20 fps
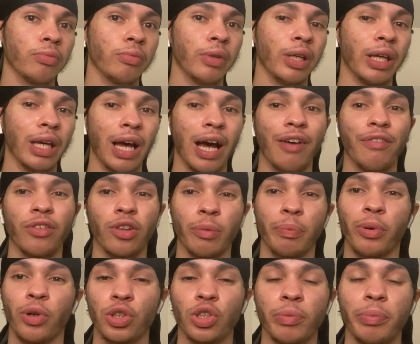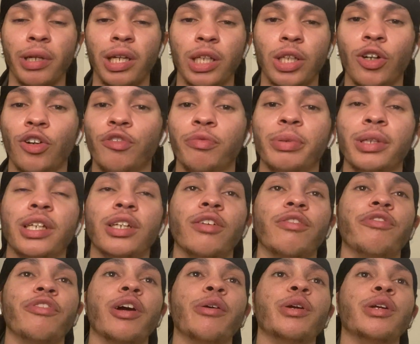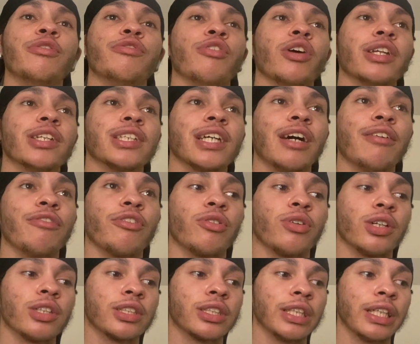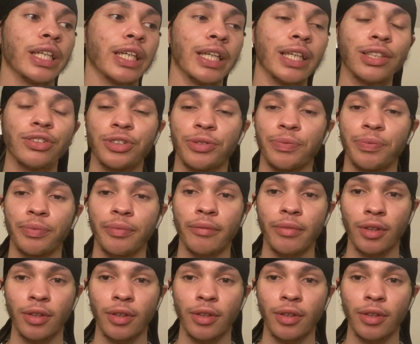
it having the possibility of being a very fun time for us, it isn't.